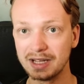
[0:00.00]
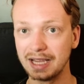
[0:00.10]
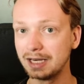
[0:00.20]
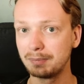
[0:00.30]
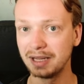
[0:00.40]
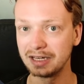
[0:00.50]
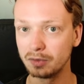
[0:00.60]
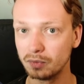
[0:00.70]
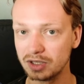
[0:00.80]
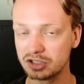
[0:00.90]
and depending
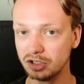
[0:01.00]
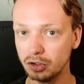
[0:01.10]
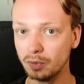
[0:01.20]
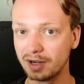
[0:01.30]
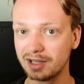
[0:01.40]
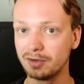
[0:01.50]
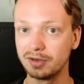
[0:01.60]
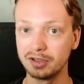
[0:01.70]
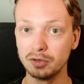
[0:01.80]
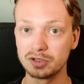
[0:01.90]
on which URL
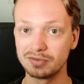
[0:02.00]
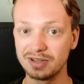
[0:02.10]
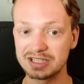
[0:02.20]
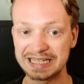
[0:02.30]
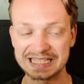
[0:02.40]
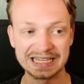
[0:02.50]
the user visits,